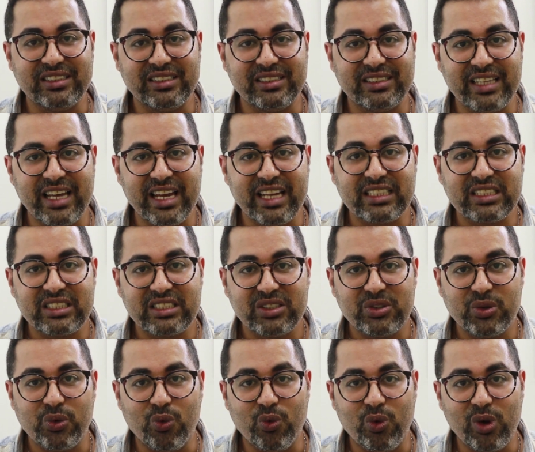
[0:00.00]

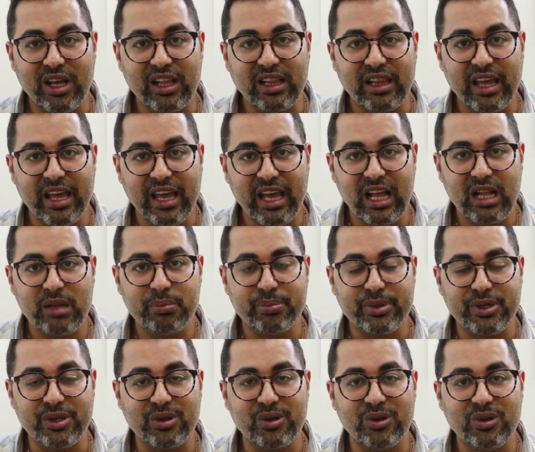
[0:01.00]
that will
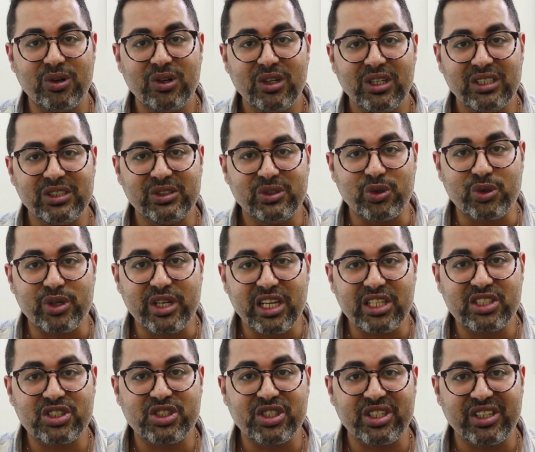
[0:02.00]
help you to
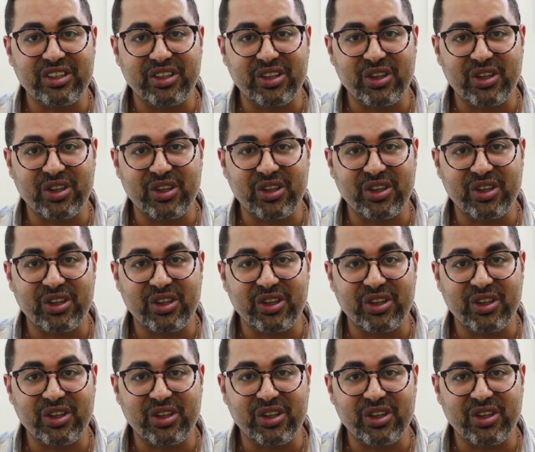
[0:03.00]
reach